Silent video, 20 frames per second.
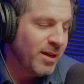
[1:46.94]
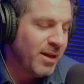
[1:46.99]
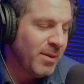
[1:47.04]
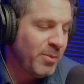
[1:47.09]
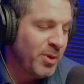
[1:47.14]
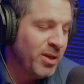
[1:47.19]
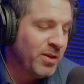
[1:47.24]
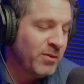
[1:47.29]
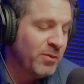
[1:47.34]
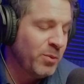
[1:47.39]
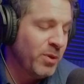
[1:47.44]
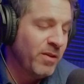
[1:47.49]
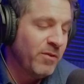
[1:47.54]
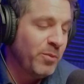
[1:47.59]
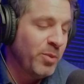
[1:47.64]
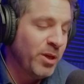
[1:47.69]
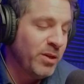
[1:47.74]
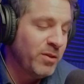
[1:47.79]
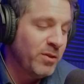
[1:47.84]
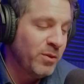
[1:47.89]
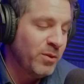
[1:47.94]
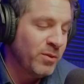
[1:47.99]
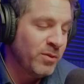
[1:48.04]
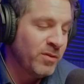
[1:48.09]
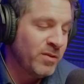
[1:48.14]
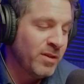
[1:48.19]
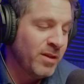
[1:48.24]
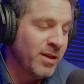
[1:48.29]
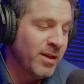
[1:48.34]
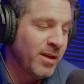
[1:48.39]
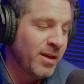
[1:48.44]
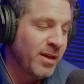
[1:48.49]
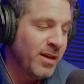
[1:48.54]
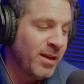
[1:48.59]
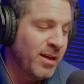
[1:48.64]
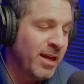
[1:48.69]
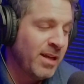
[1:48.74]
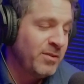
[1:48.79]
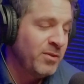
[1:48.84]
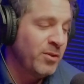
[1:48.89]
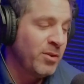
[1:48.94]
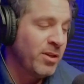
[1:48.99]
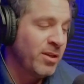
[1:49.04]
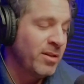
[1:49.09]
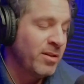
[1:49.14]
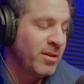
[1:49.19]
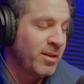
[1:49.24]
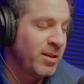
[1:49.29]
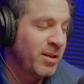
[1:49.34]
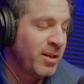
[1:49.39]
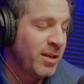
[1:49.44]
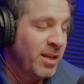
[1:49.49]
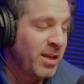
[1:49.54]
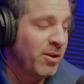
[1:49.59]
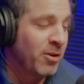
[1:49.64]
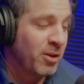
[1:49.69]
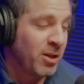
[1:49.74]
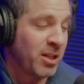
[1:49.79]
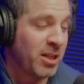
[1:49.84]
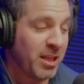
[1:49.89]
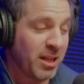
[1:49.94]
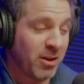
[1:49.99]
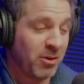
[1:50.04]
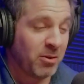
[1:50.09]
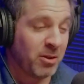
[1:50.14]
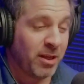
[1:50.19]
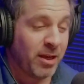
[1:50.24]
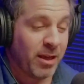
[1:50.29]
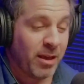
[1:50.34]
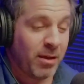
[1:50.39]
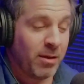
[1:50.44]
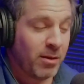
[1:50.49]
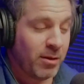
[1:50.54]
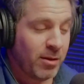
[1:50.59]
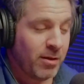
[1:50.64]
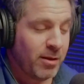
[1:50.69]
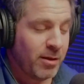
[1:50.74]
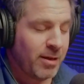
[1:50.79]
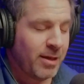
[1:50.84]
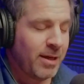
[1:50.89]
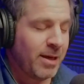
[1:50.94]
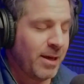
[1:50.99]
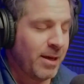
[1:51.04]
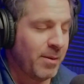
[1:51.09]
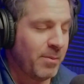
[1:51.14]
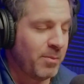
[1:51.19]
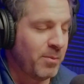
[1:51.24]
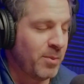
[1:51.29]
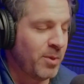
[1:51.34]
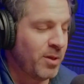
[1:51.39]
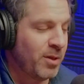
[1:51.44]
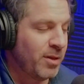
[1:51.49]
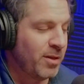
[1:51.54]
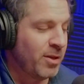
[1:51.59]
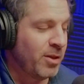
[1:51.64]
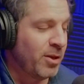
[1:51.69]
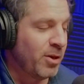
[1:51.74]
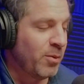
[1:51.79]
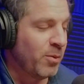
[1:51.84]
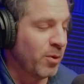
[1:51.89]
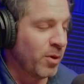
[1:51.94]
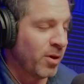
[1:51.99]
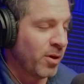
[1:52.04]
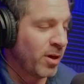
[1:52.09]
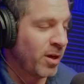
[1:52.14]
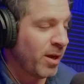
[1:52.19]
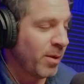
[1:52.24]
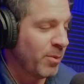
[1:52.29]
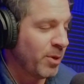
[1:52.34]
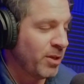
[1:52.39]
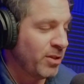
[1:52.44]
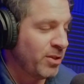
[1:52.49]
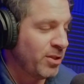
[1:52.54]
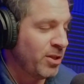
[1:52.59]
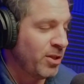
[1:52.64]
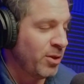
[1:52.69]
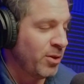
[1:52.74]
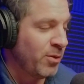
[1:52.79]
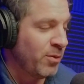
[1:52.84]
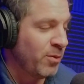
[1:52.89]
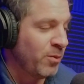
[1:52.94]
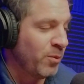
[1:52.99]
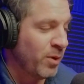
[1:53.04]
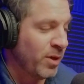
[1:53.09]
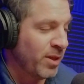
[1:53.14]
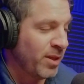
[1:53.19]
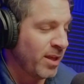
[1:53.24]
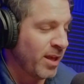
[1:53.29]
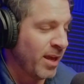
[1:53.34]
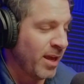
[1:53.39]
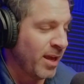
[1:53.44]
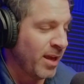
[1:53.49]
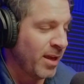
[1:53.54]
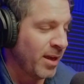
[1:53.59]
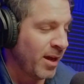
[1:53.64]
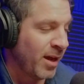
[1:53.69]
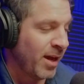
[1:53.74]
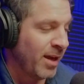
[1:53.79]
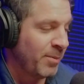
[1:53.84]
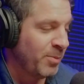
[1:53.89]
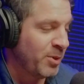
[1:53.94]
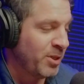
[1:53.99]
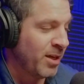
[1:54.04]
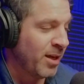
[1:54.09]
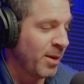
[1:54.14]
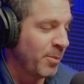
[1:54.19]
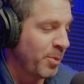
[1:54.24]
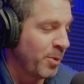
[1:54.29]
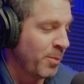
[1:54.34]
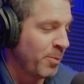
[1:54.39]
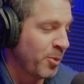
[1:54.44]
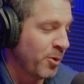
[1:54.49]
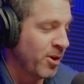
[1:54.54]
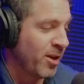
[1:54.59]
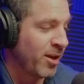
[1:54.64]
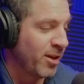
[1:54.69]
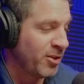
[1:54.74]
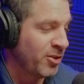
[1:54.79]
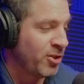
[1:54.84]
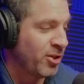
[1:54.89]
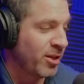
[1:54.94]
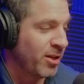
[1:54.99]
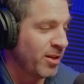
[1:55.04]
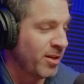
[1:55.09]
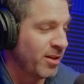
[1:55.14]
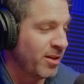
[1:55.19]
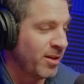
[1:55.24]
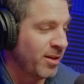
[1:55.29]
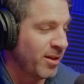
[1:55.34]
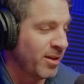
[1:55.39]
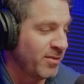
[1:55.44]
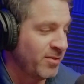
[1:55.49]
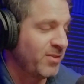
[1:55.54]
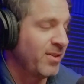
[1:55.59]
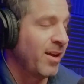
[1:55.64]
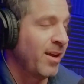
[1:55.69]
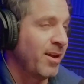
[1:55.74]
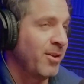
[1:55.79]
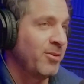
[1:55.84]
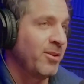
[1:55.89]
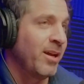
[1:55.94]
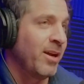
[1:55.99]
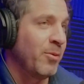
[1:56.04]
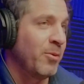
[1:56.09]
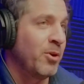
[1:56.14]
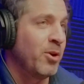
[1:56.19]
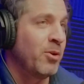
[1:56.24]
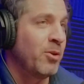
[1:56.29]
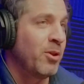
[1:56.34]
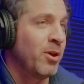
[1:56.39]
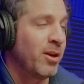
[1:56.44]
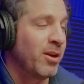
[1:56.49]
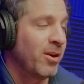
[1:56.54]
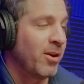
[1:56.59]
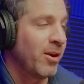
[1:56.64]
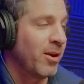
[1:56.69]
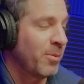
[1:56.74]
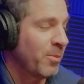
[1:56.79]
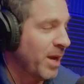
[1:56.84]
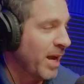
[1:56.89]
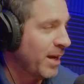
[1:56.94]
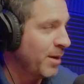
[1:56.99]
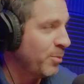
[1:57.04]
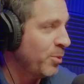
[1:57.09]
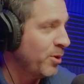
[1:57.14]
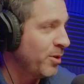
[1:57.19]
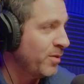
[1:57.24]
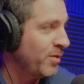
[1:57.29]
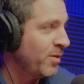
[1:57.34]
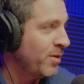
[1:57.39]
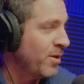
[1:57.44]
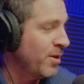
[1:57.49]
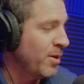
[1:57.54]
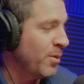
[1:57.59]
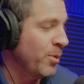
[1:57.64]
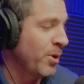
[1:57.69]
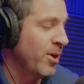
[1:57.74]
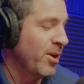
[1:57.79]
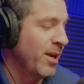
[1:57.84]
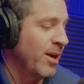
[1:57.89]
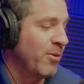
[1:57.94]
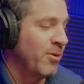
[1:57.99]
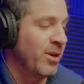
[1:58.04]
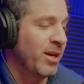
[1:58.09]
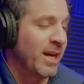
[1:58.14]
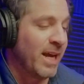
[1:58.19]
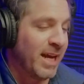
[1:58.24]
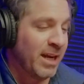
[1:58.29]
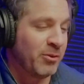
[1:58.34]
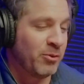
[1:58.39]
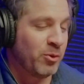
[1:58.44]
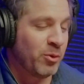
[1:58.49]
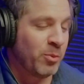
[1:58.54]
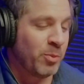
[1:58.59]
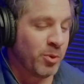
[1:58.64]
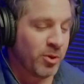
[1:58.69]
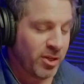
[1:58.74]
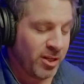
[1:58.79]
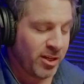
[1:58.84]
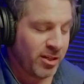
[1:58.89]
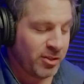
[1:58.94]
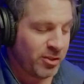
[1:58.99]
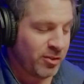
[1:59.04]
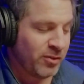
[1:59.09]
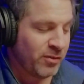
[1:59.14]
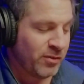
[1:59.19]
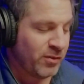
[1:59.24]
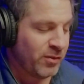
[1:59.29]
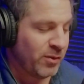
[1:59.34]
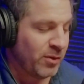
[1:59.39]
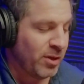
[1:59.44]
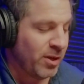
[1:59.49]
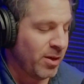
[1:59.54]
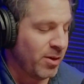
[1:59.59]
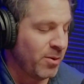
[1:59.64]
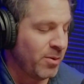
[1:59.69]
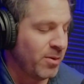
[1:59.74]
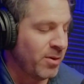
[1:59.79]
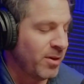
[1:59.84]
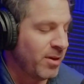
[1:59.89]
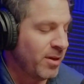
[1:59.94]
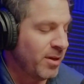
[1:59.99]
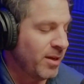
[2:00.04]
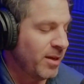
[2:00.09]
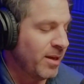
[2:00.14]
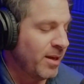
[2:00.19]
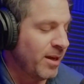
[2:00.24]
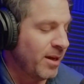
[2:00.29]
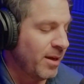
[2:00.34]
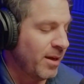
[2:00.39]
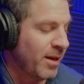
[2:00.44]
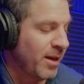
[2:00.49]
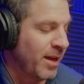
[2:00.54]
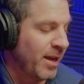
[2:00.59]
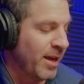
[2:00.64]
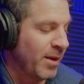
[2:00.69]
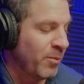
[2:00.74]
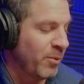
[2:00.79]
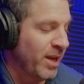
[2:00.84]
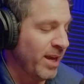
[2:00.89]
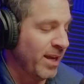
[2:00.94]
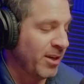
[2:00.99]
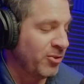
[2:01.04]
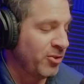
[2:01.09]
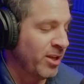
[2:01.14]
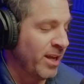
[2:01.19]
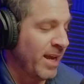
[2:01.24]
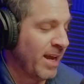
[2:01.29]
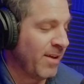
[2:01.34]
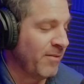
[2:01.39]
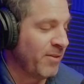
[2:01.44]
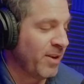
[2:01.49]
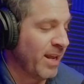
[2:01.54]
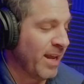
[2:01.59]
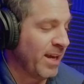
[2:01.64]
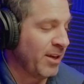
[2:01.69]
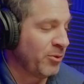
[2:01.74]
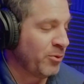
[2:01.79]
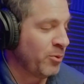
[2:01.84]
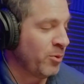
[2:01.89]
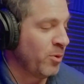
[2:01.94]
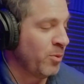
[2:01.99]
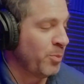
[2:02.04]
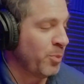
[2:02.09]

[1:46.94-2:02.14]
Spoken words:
because we have big news. As you can hear clearly, we're coming to you with a hyped up production style now. We're no longer on MacBooks. We are now in an actual production studio, and we actually have an actual